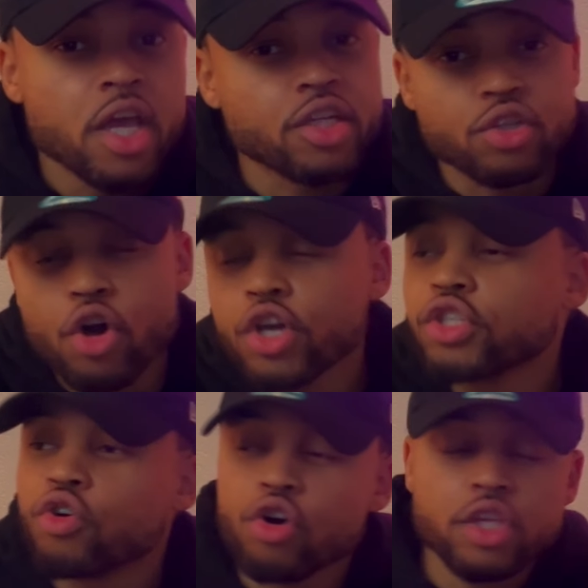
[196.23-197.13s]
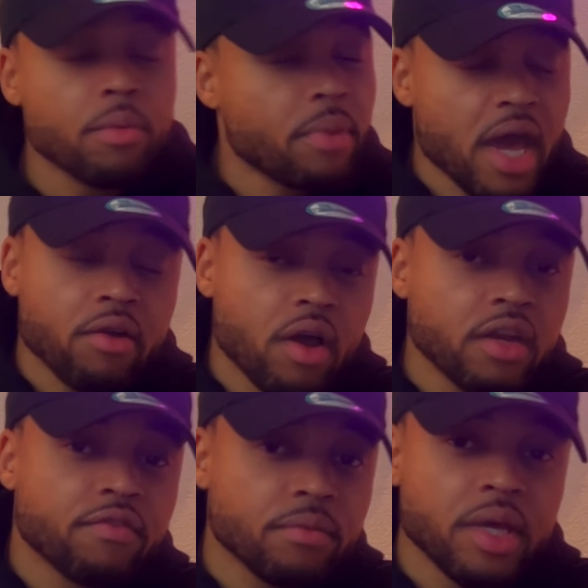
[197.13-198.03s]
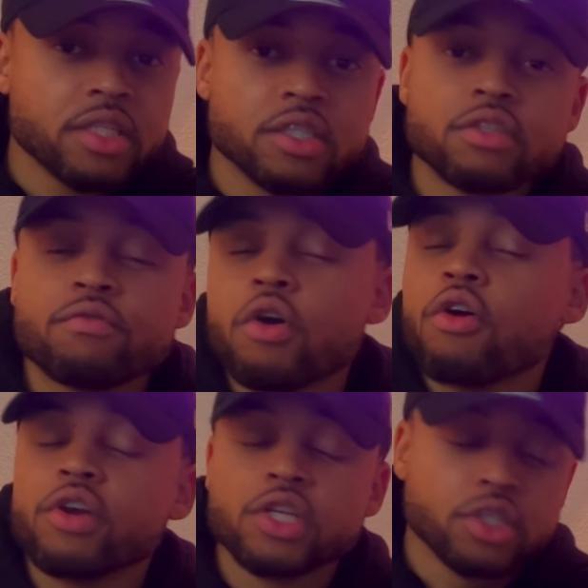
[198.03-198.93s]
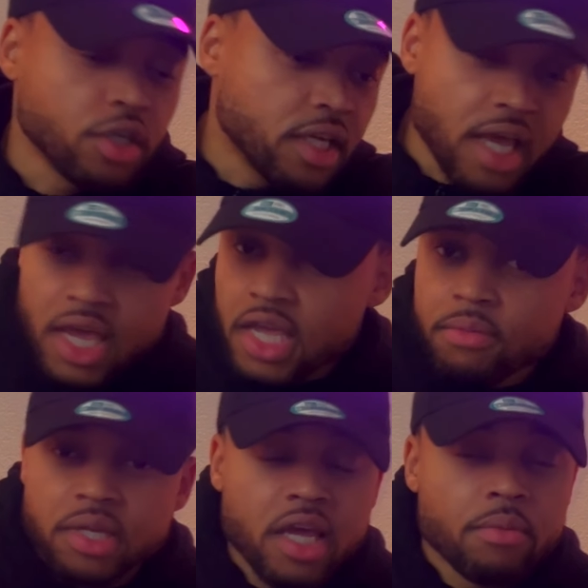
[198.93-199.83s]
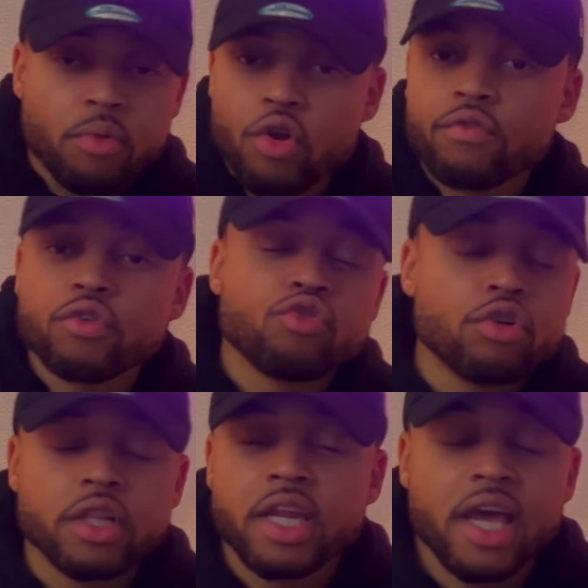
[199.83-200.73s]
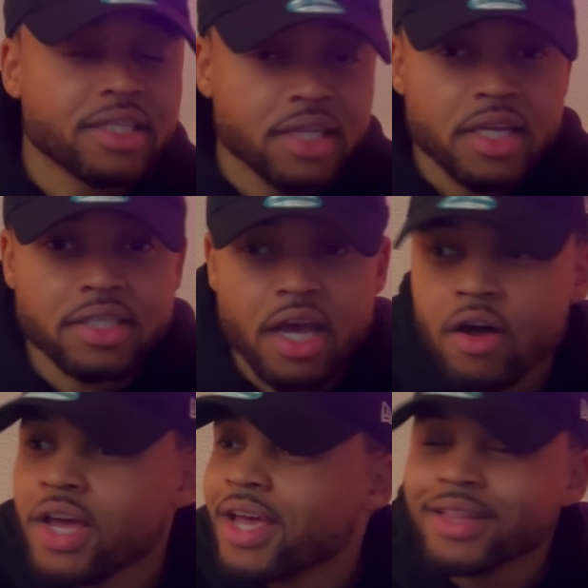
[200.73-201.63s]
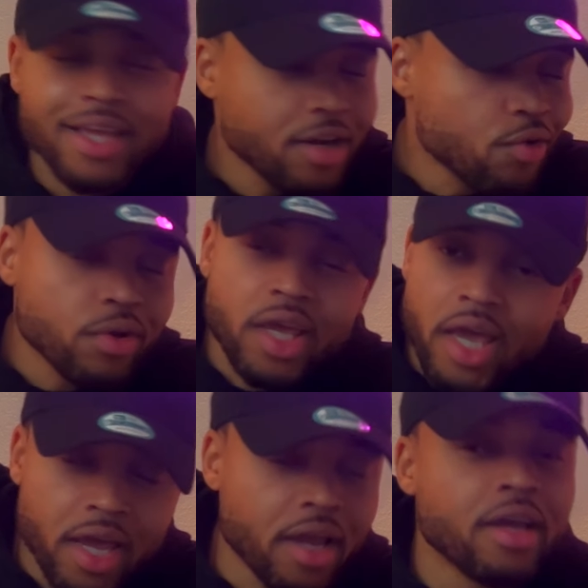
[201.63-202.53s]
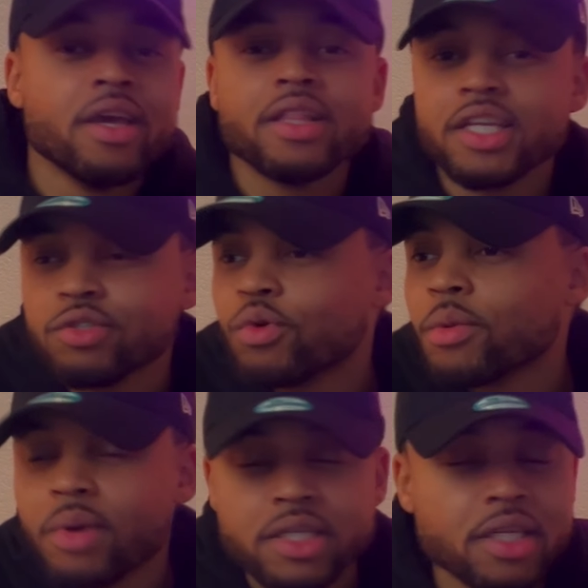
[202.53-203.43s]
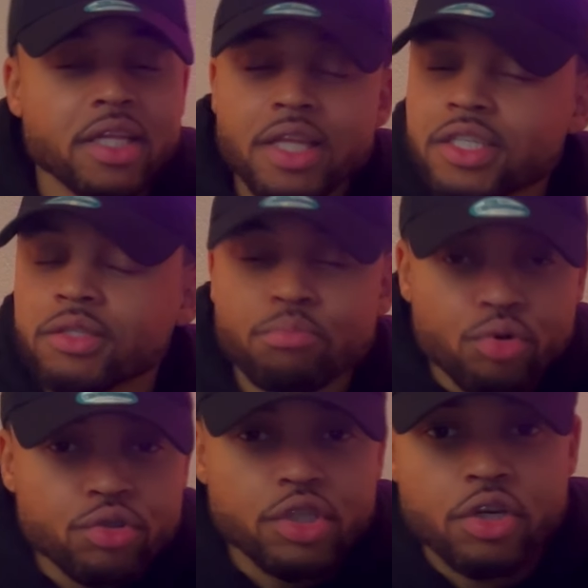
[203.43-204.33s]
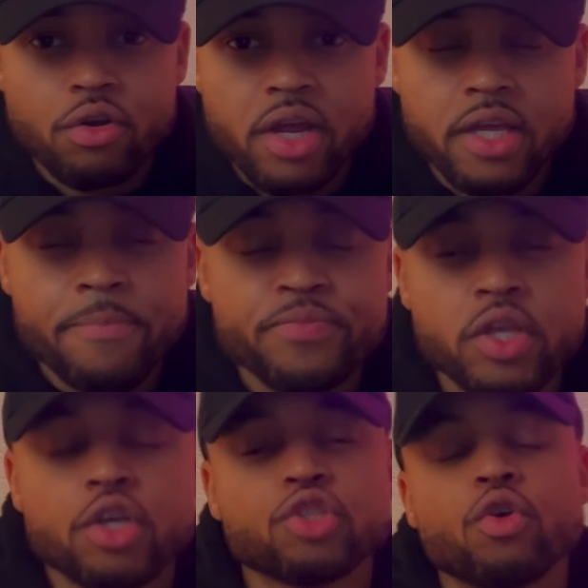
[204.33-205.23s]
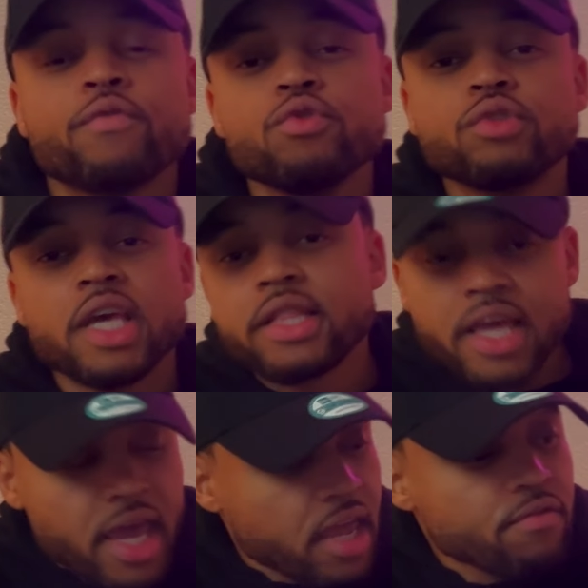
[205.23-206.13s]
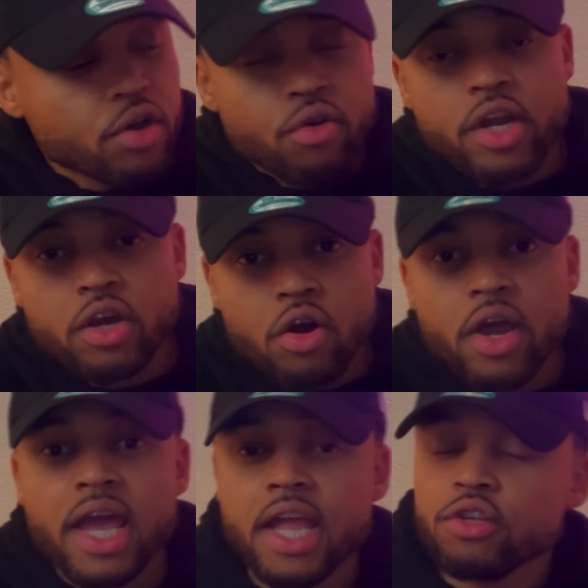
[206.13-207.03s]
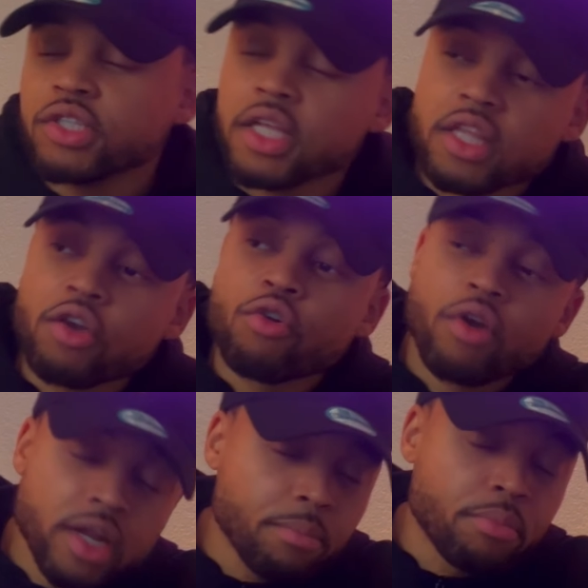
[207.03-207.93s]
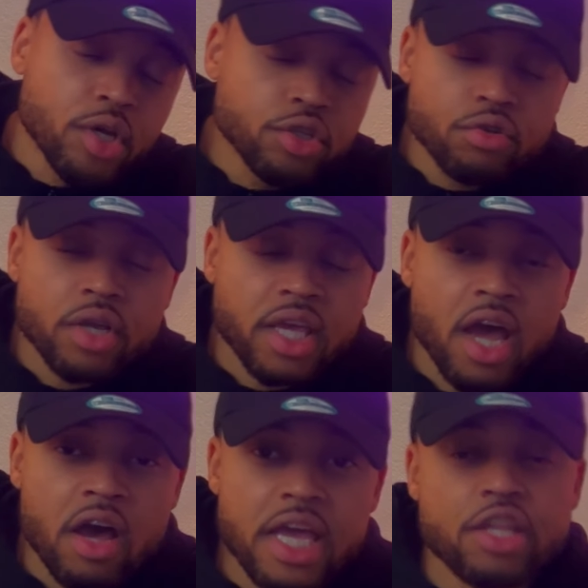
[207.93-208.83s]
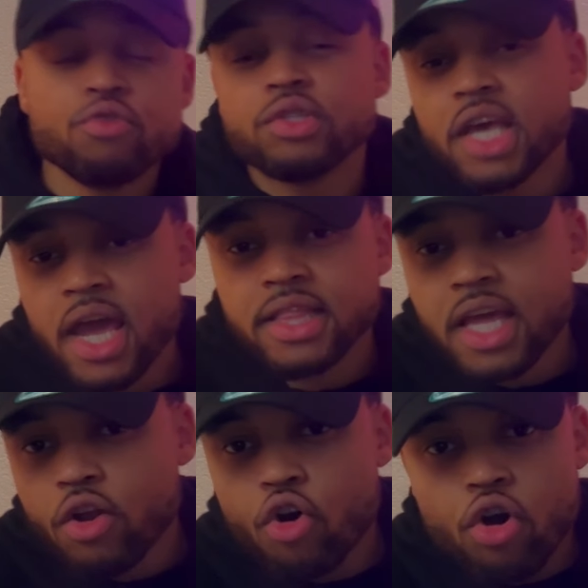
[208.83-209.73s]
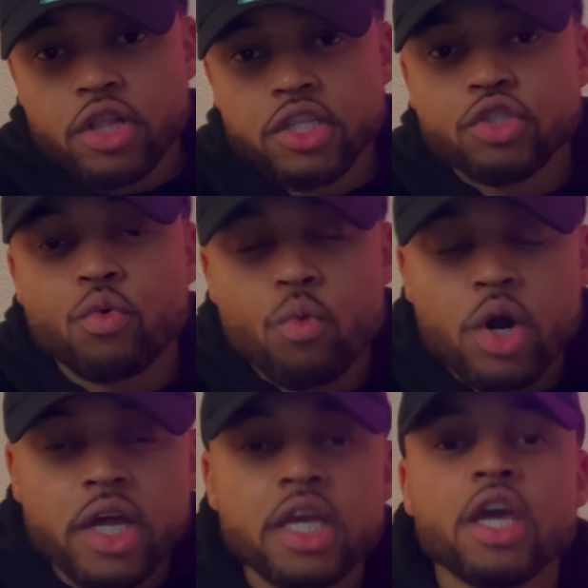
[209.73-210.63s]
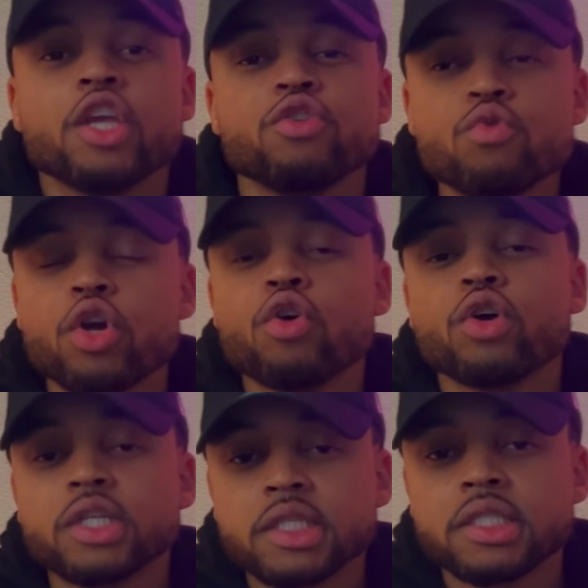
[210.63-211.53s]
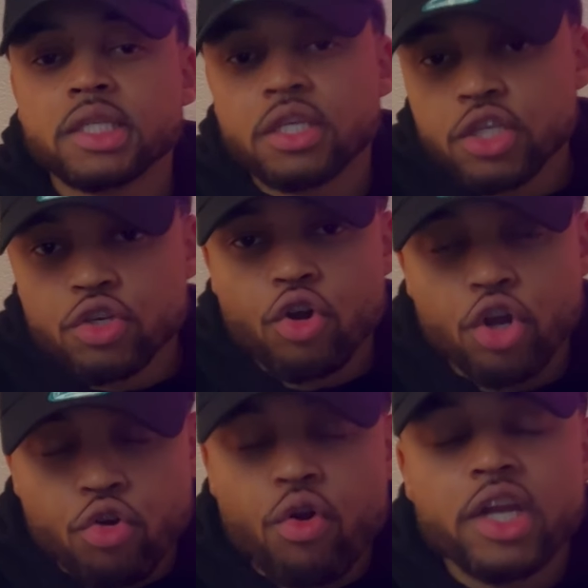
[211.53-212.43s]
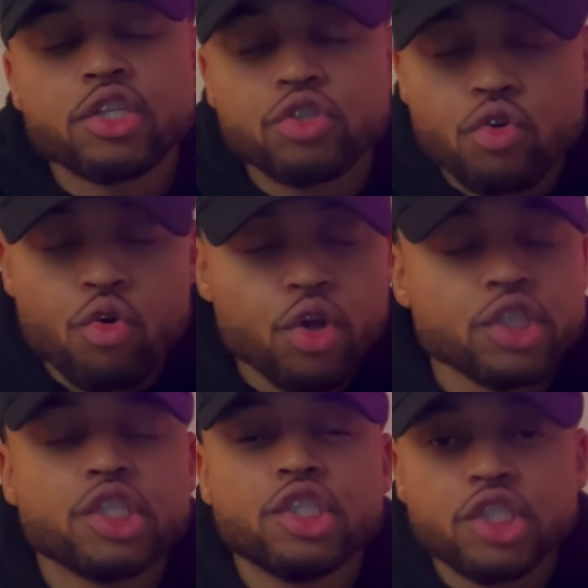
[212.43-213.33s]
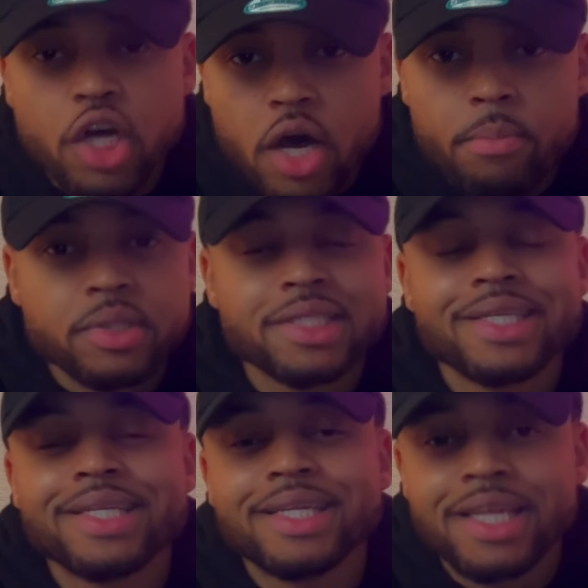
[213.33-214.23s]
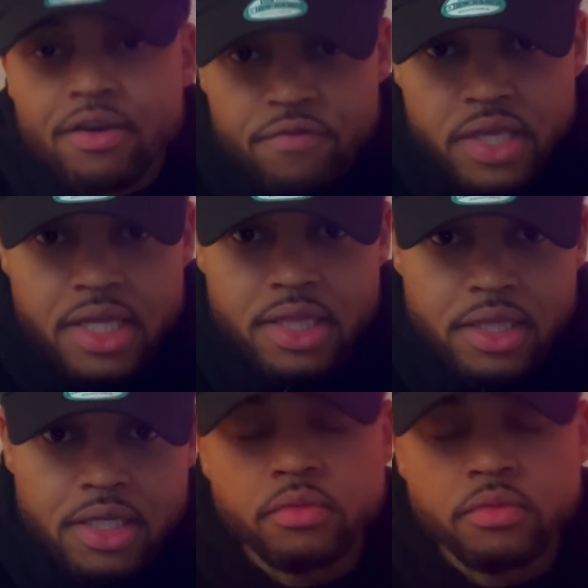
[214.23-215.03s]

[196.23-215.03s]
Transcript: As long as all your background information, as far as your name, date of birth, and all of that checks out, they don't care. They just want to make sure that they just boost your credit. So if you take the Ava credit card and you take the credit builder account and you tack that all into one, you are going to see your credit scores jump significantly.